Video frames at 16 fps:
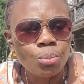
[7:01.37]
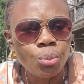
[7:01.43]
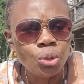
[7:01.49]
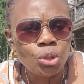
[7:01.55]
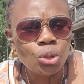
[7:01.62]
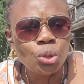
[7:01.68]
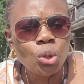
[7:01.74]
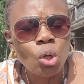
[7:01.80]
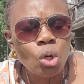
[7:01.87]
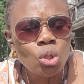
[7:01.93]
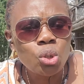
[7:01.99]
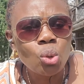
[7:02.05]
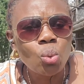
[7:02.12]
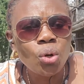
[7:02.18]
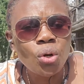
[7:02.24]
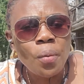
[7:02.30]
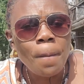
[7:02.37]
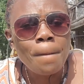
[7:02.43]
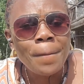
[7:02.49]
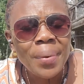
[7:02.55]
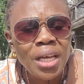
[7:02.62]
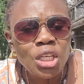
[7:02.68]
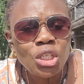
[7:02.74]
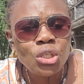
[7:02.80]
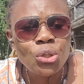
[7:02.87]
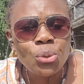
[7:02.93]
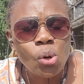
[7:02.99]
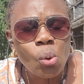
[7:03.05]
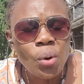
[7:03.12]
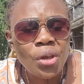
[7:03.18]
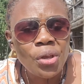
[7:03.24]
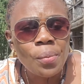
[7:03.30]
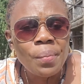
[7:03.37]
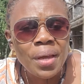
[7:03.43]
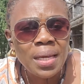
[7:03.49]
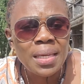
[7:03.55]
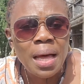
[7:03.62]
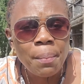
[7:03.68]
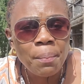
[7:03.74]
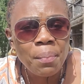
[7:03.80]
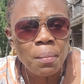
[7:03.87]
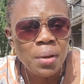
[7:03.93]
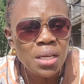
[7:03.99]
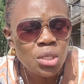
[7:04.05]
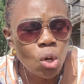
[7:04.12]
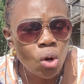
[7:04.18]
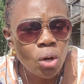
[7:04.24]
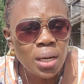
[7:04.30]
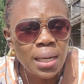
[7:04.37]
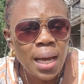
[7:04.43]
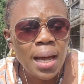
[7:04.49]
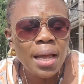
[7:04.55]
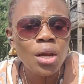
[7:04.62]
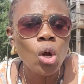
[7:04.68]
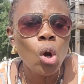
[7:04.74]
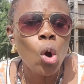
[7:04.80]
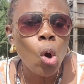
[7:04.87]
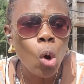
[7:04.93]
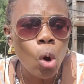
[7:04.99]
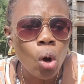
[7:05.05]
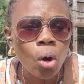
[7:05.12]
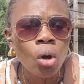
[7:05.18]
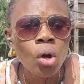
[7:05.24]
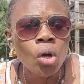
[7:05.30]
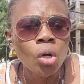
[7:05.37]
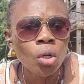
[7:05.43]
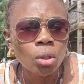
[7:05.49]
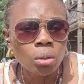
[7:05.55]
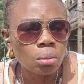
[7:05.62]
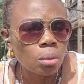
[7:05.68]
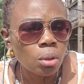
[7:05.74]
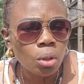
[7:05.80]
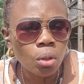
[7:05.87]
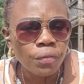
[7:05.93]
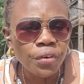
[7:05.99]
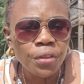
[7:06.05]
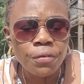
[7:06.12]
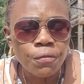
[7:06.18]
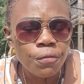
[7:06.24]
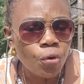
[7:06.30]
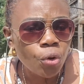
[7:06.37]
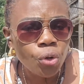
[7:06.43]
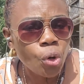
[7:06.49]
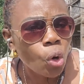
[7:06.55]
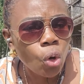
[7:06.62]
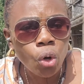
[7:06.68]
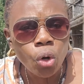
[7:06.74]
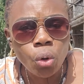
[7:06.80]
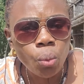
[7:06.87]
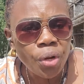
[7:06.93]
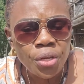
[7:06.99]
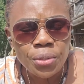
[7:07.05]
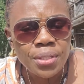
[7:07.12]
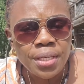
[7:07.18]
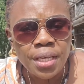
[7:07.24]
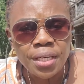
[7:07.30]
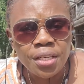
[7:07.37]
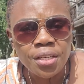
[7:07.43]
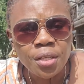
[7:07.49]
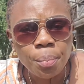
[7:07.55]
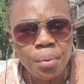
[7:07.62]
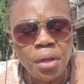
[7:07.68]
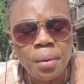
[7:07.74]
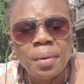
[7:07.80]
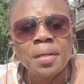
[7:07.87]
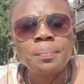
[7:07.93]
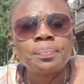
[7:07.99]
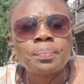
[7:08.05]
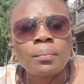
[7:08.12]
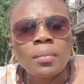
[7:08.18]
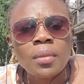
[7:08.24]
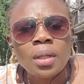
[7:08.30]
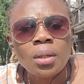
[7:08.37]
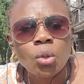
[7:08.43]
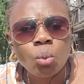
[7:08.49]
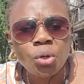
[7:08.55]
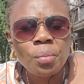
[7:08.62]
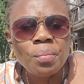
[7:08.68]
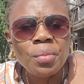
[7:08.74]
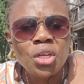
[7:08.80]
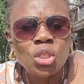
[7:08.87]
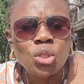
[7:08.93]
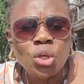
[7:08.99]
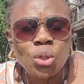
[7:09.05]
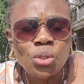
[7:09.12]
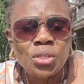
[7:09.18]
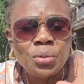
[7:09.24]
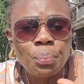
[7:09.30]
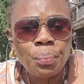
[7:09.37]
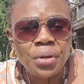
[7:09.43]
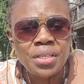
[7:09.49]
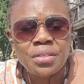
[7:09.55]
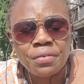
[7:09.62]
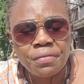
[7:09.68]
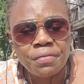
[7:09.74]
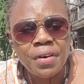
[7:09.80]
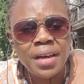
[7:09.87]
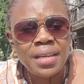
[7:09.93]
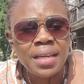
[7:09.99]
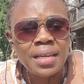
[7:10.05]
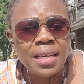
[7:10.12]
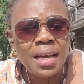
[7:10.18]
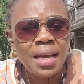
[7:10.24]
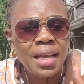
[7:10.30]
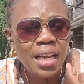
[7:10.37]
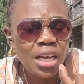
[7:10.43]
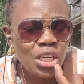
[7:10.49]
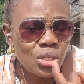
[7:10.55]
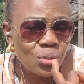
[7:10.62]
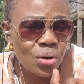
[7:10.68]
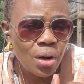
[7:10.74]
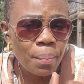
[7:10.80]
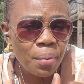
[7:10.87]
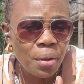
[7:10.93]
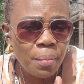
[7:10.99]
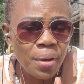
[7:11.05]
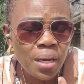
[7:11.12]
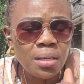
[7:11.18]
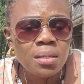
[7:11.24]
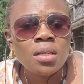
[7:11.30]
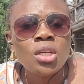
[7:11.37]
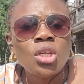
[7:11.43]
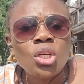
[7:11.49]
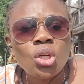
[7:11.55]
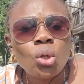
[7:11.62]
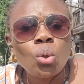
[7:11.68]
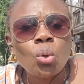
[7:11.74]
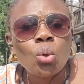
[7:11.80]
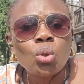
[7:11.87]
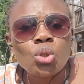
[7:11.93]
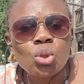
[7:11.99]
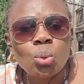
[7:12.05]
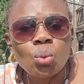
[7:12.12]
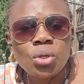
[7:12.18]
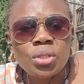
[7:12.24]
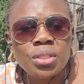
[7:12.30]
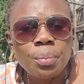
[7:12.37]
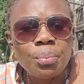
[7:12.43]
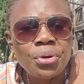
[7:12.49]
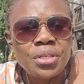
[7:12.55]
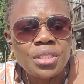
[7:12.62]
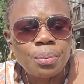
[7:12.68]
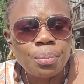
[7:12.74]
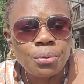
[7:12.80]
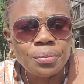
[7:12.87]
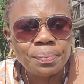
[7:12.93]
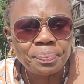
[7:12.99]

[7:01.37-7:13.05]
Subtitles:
but you also want to make sure when you make that payment online or over the phone, or when you send in the payment, you want to make sure you specify that extra payment goes towards the principal.